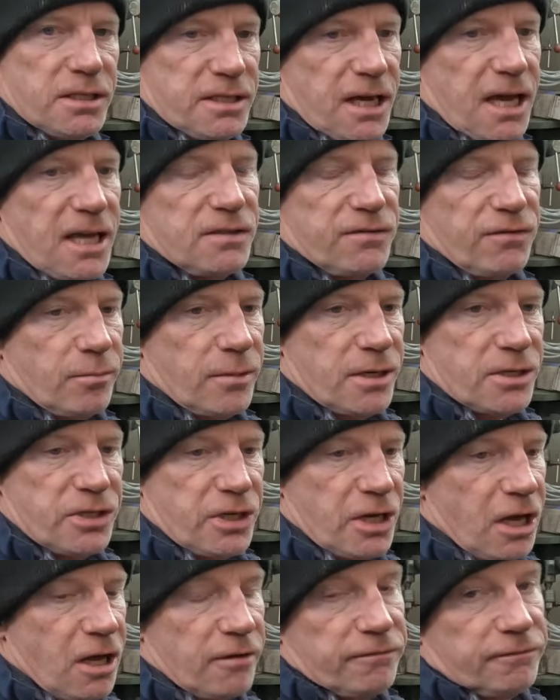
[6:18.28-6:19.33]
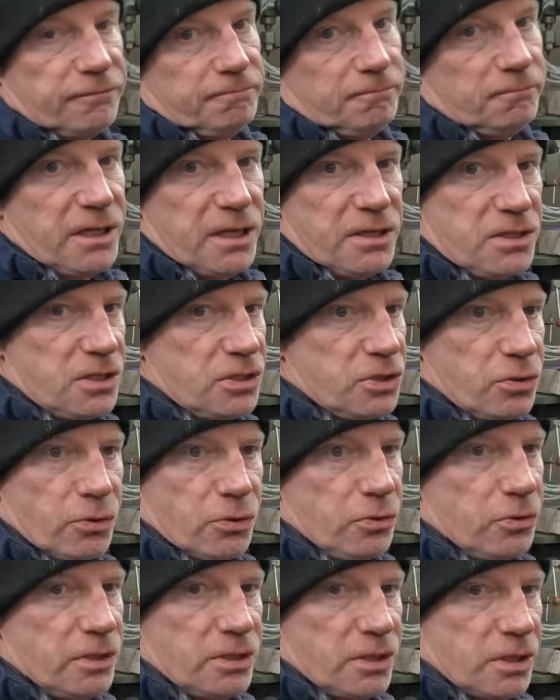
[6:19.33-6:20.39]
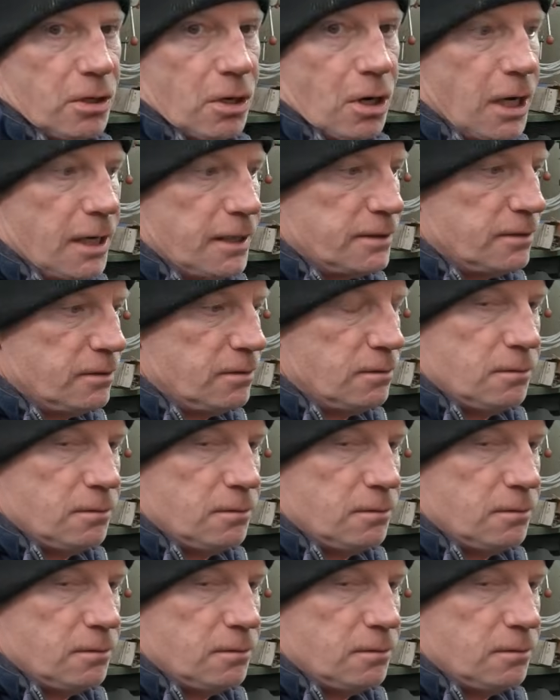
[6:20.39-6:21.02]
to test for myself. Is it true? Is it not?